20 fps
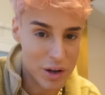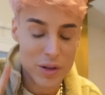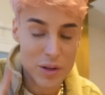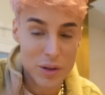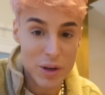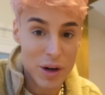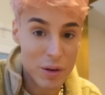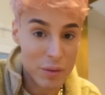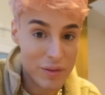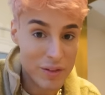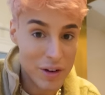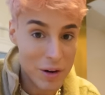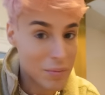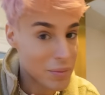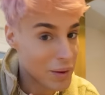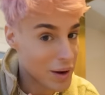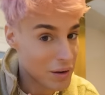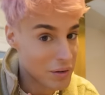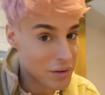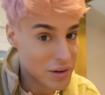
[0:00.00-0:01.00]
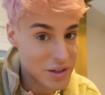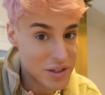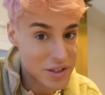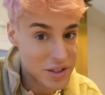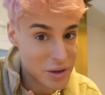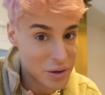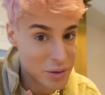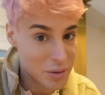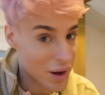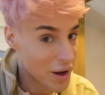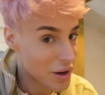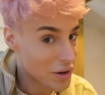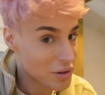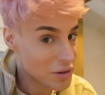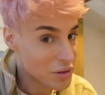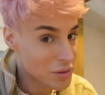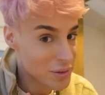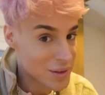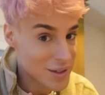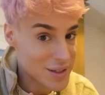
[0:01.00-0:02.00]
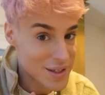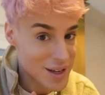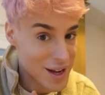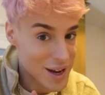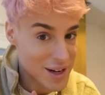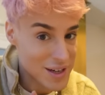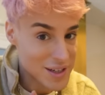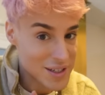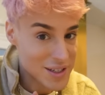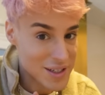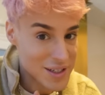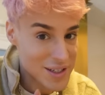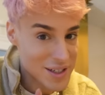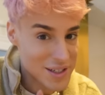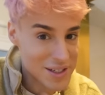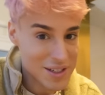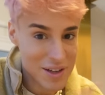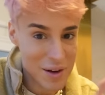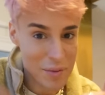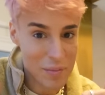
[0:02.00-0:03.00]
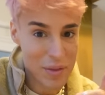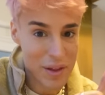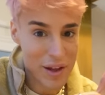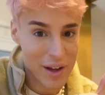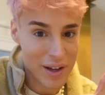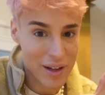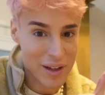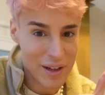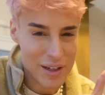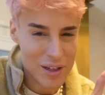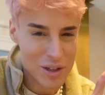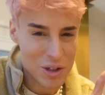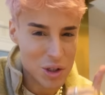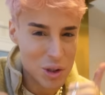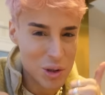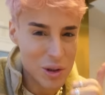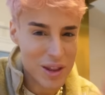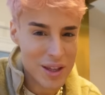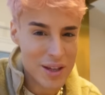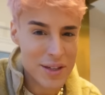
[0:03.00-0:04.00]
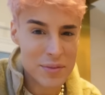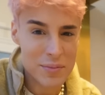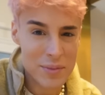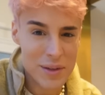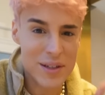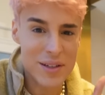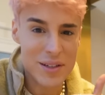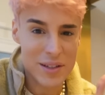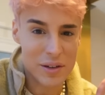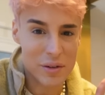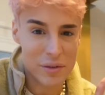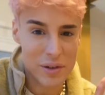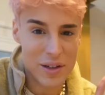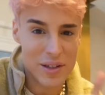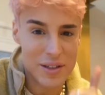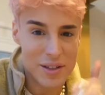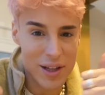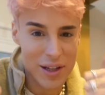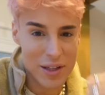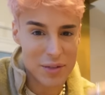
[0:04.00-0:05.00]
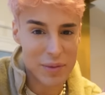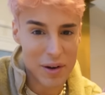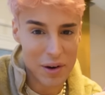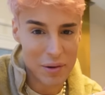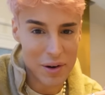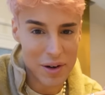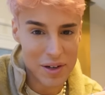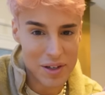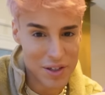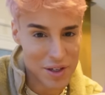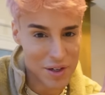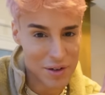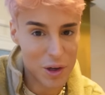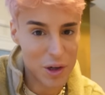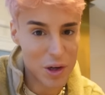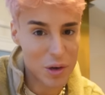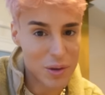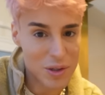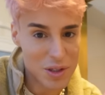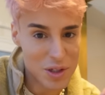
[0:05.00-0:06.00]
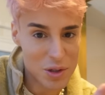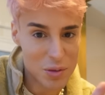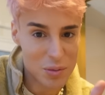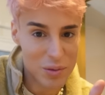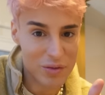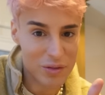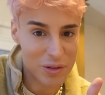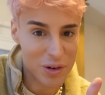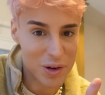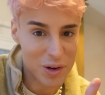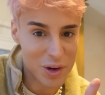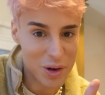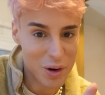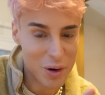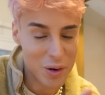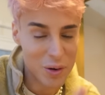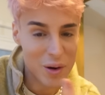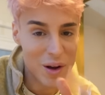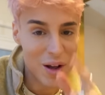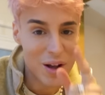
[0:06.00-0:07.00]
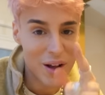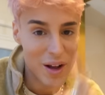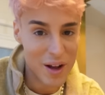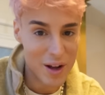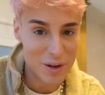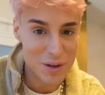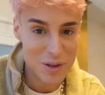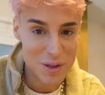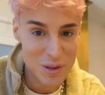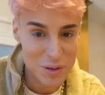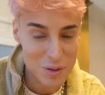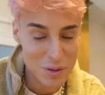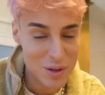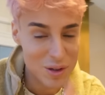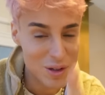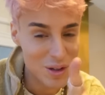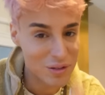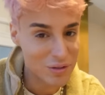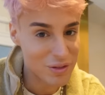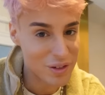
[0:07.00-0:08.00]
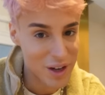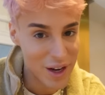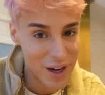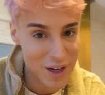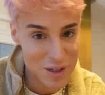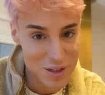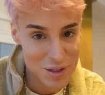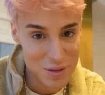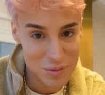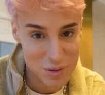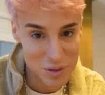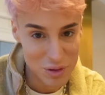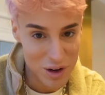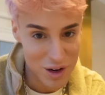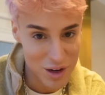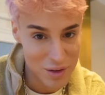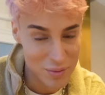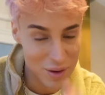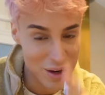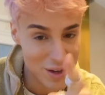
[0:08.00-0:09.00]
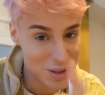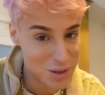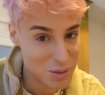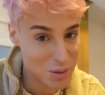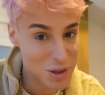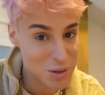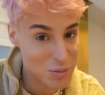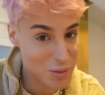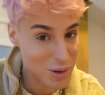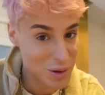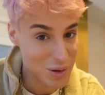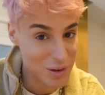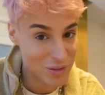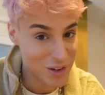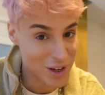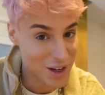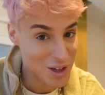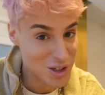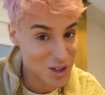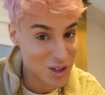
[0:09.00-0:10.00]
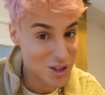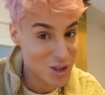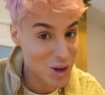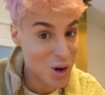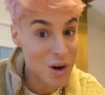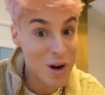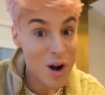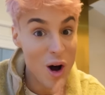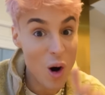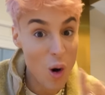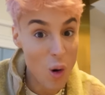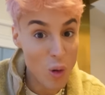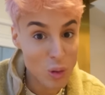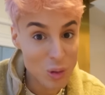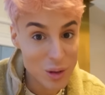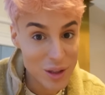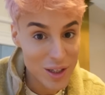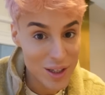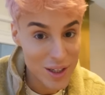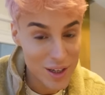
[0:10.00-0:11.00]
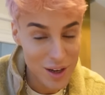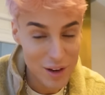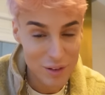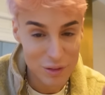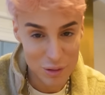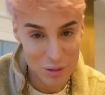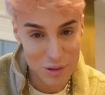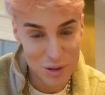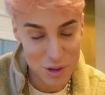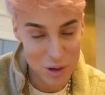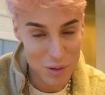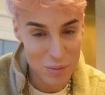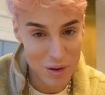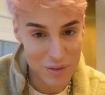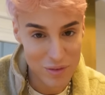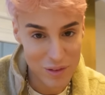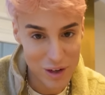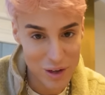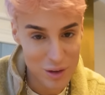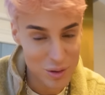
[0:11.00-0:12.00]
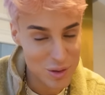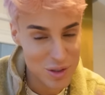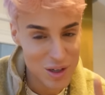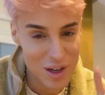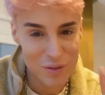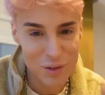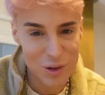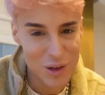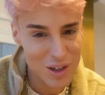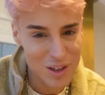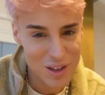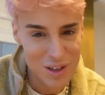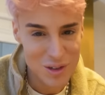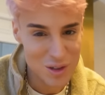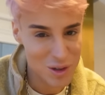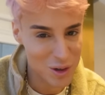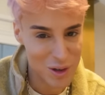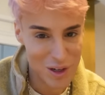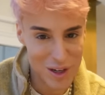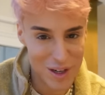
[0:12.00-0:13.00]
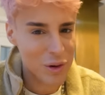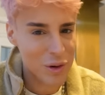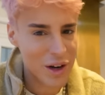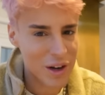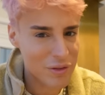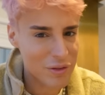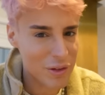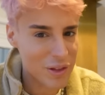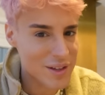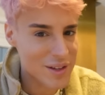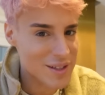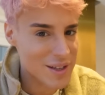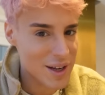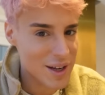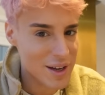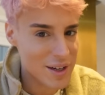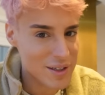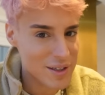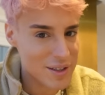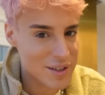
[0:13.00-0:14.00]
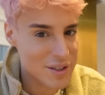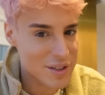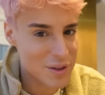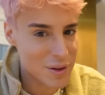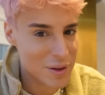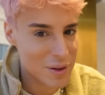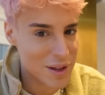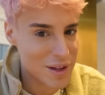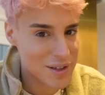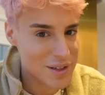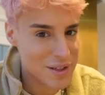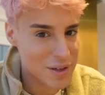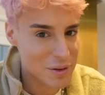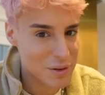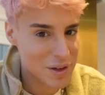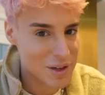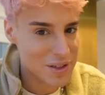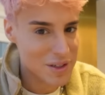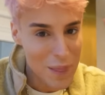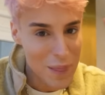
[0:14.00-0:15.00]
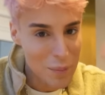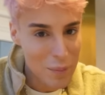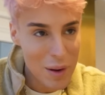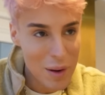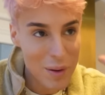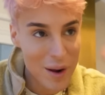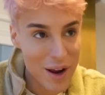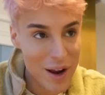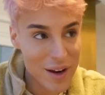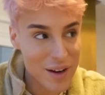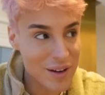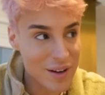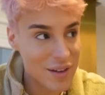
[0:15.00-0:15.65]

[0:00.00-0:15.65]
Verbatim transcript: So now we've done Paris, so I don't know what's next. Is this something, should this be a series? That's my question. You know what to do before you go. Also, don't forget to subscribe and switch my notifications on only if you enjoy my videos. If you didn't enjoy it, we're here for the snacks. It's not that serious. Bye bye.